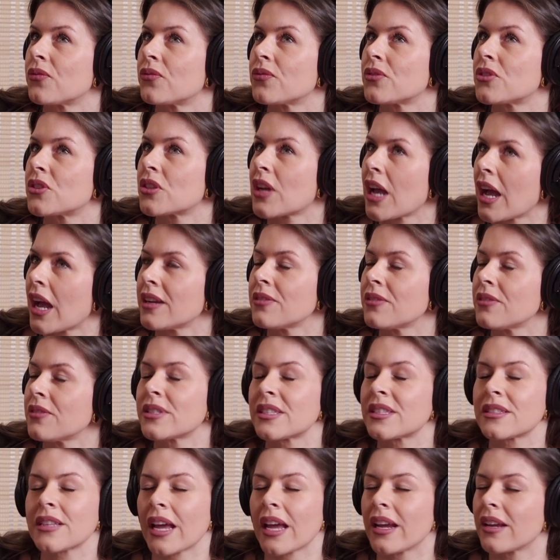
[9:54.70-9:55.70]
kind of
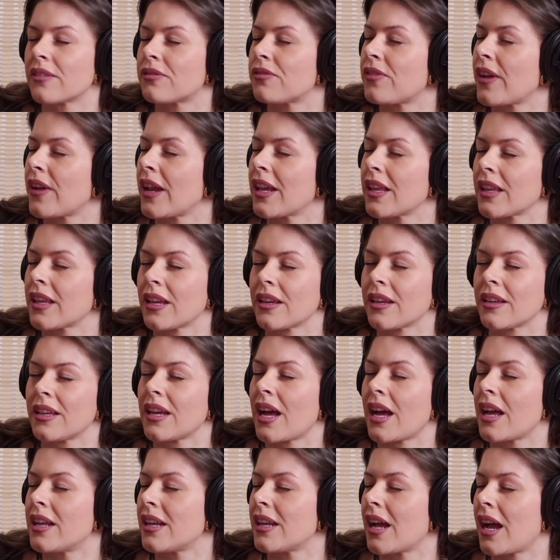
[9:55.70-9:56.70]
was like failing
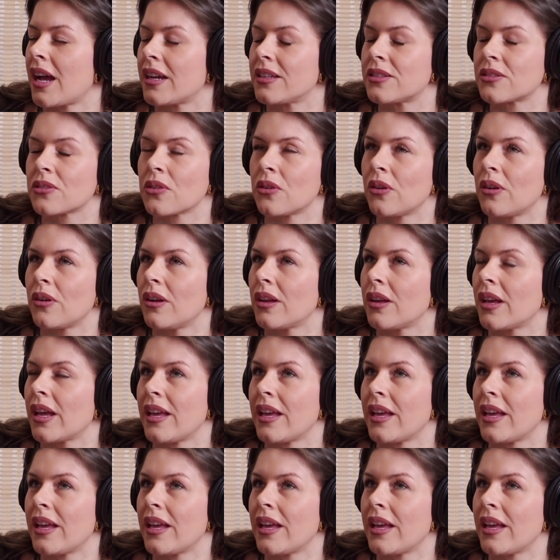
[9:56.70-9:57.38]
in high school.